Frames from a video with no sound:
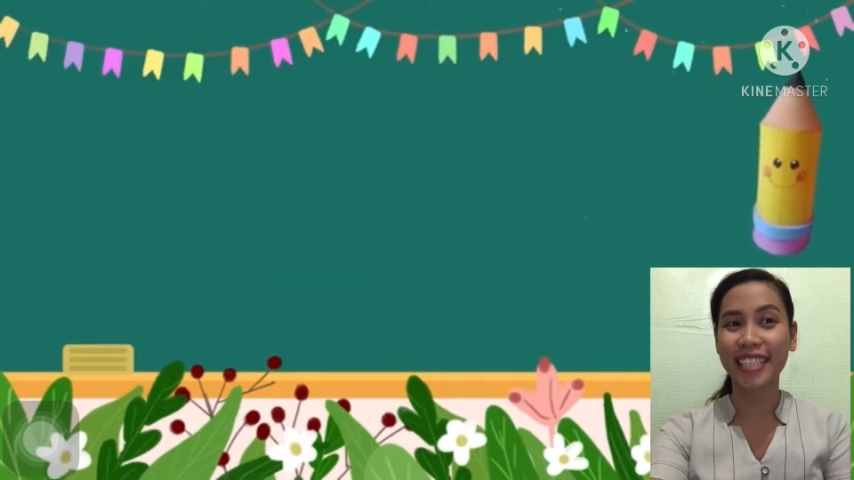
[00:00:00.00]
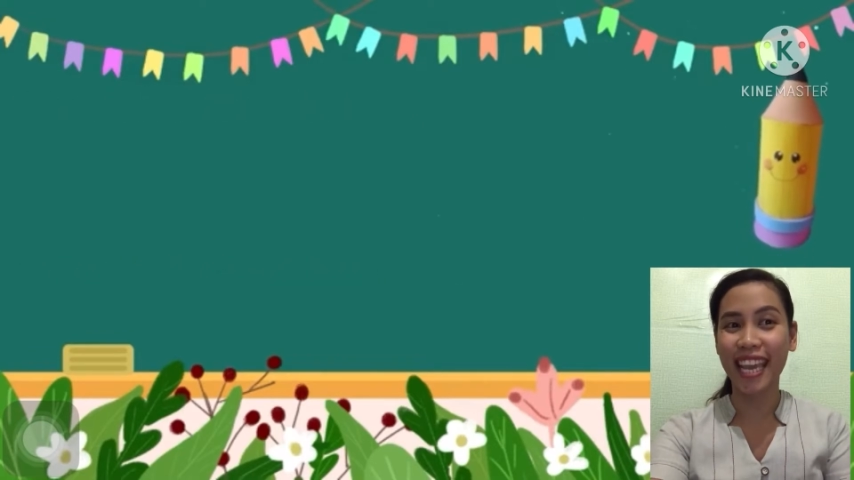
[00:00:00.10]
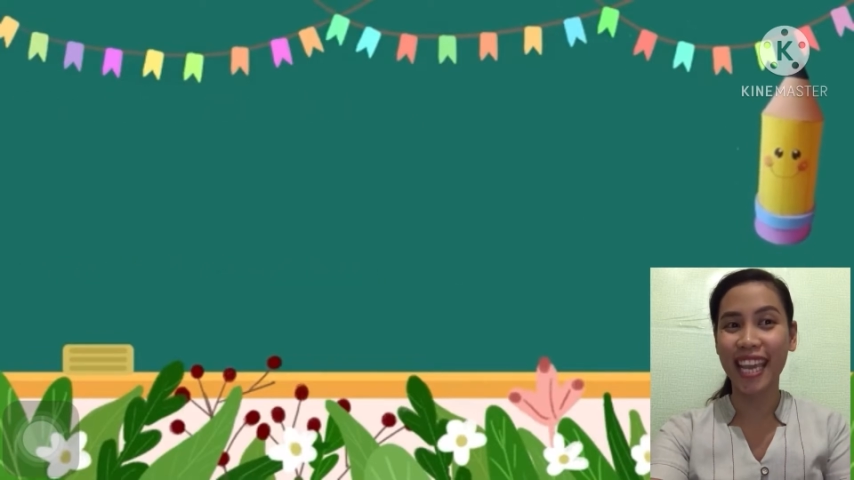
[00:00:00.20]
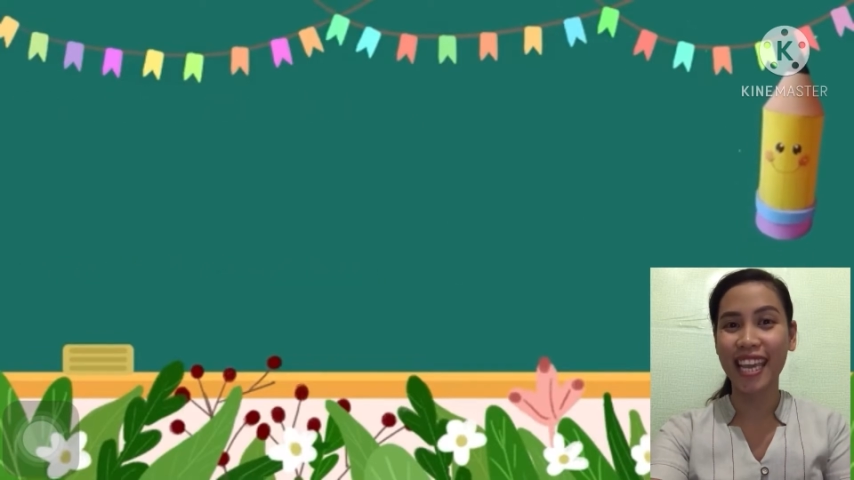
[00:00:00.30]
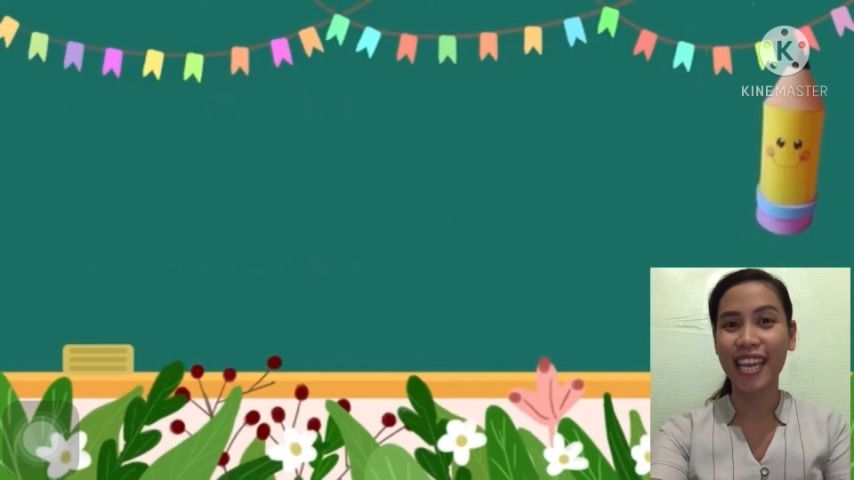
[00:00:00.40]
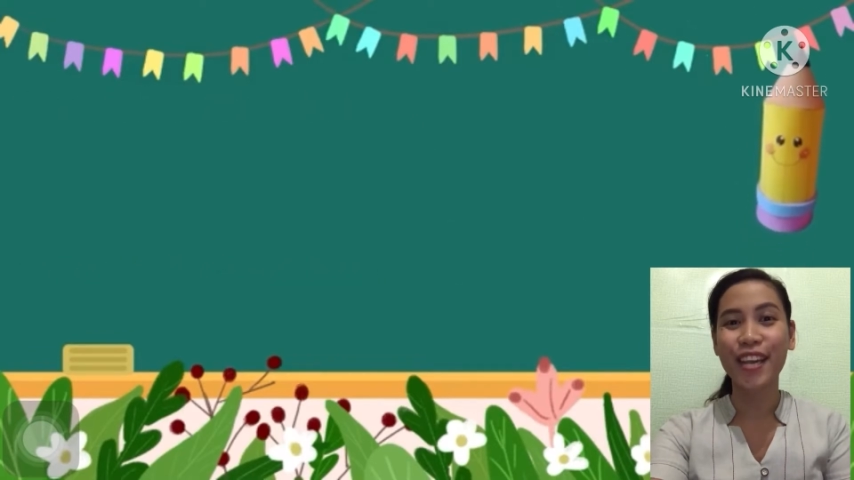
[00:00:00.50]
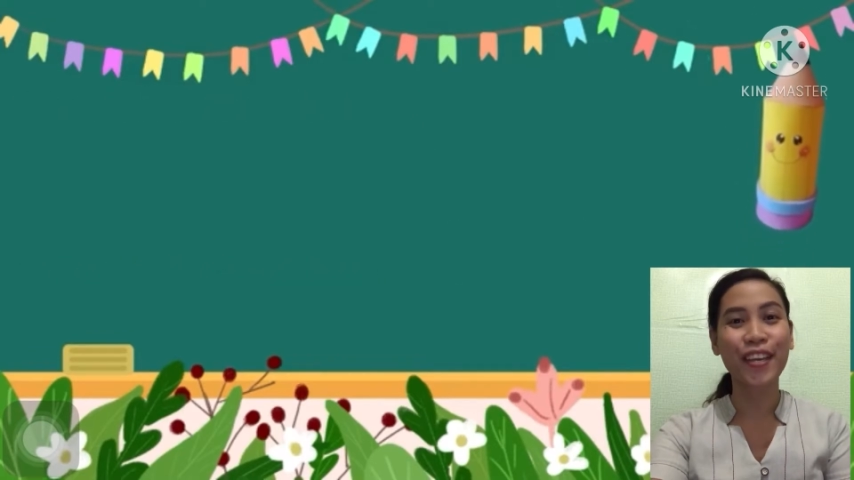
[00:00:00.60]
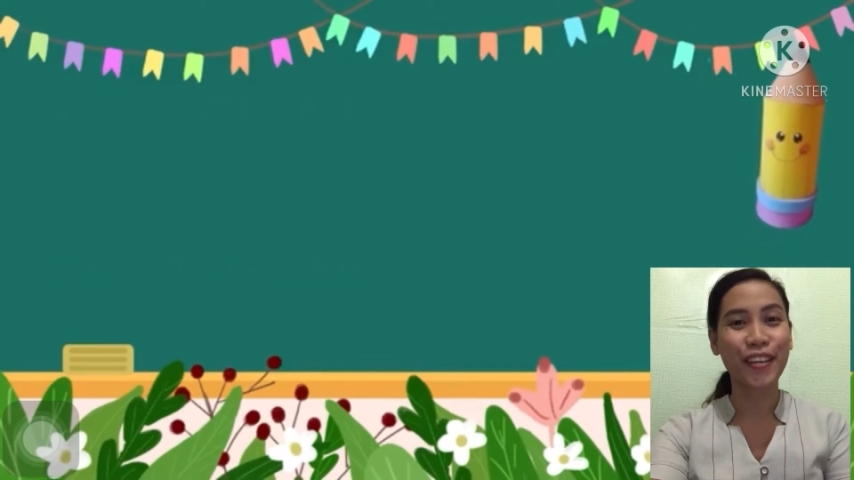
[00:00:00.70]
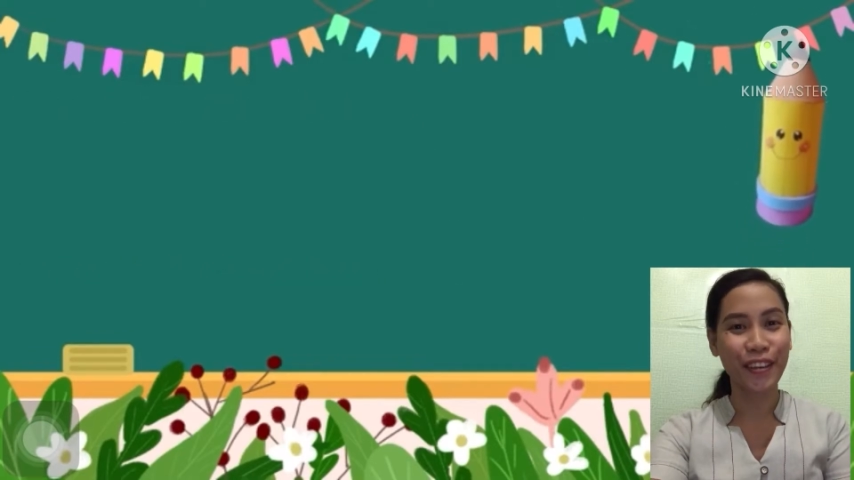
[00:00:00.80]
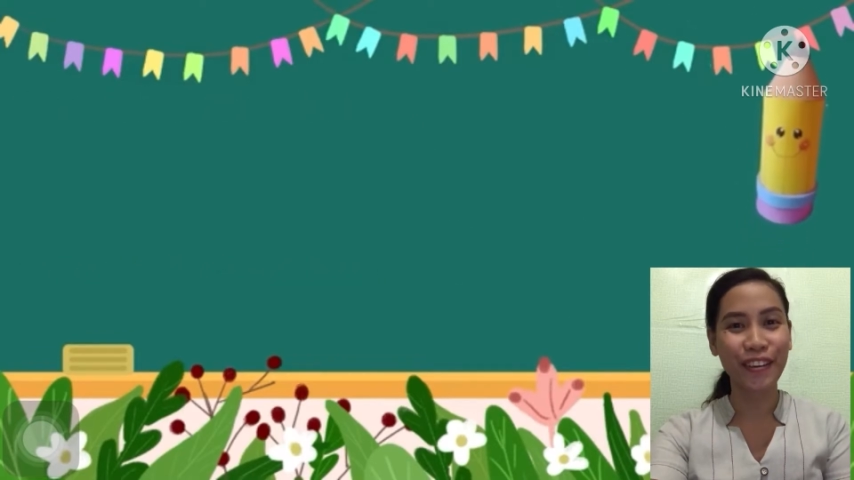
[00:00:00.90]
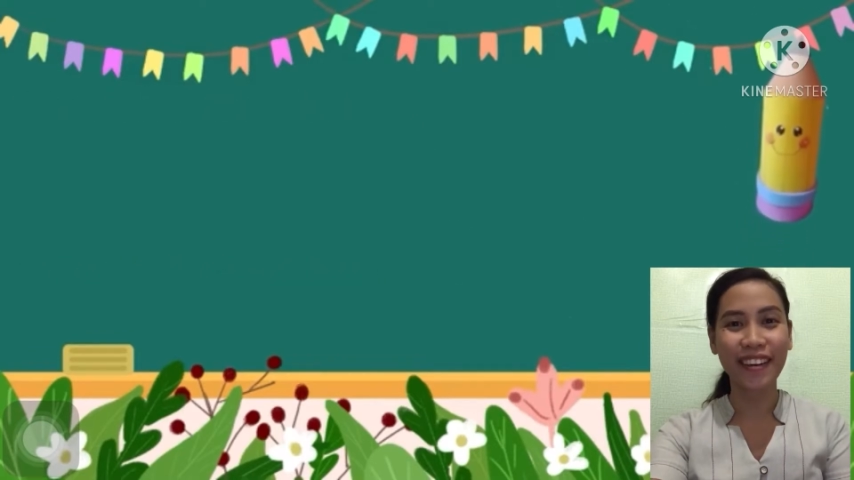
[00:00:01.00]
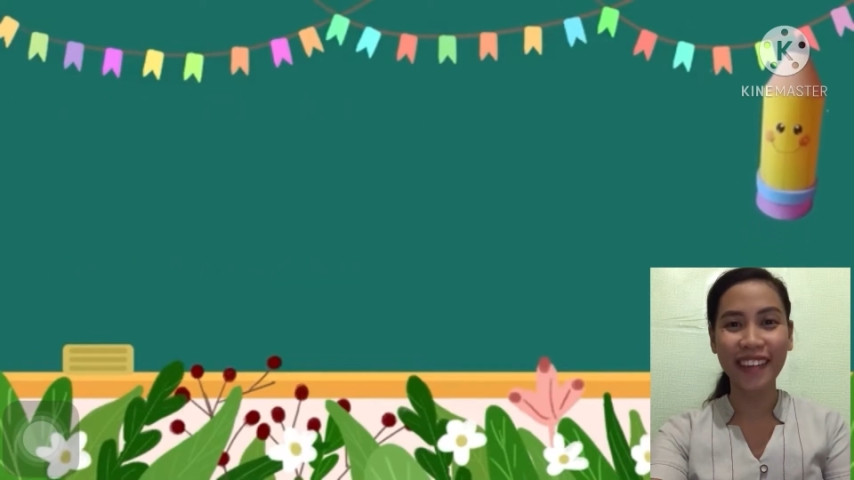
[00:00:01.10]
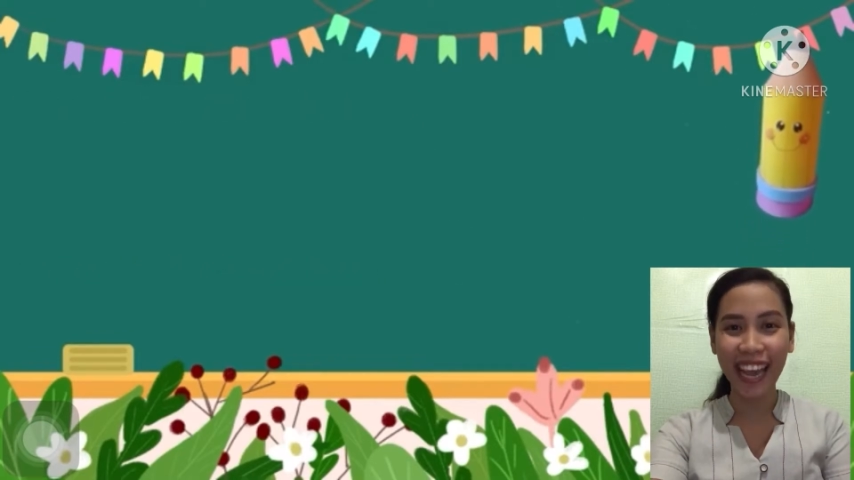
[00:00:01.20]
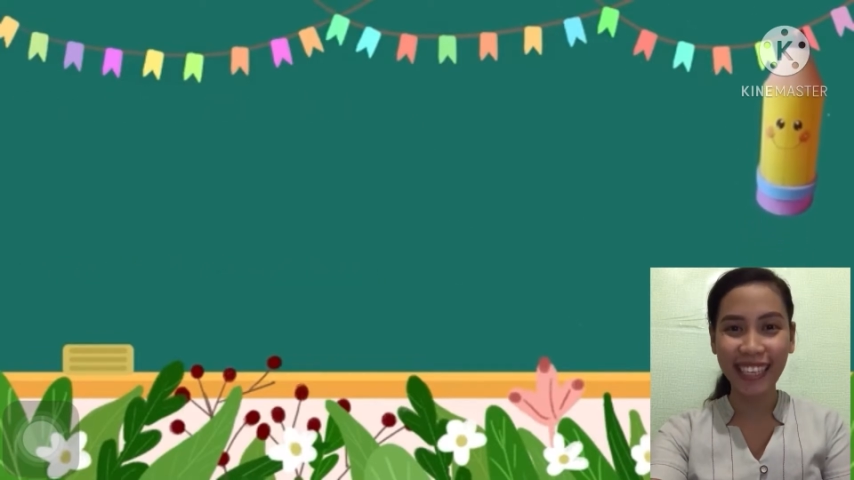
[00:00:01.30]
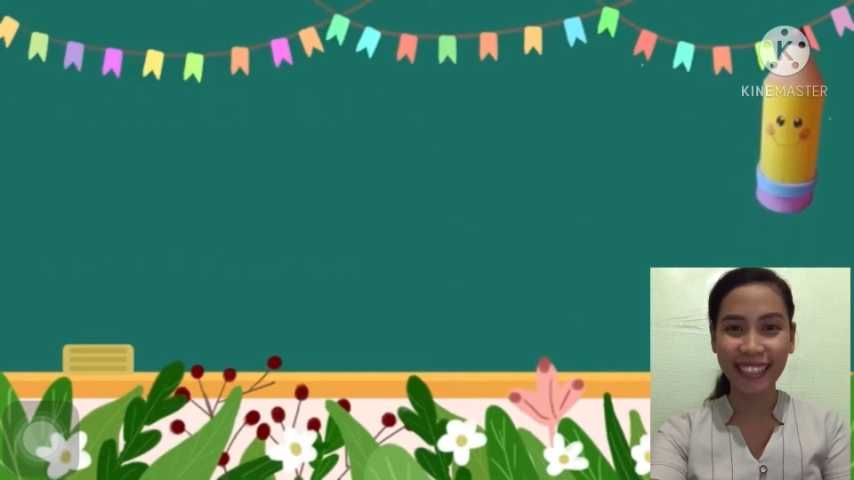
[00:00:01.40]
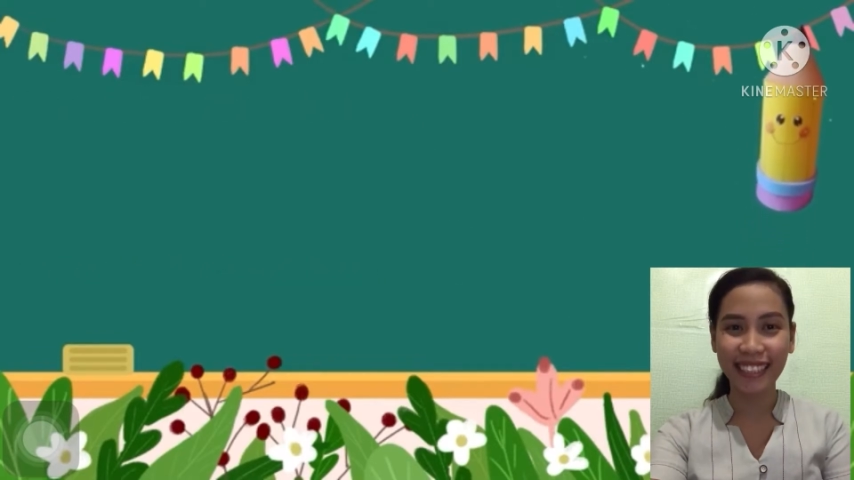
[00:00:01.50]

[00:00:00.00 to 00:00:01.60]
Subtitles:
D, you are right.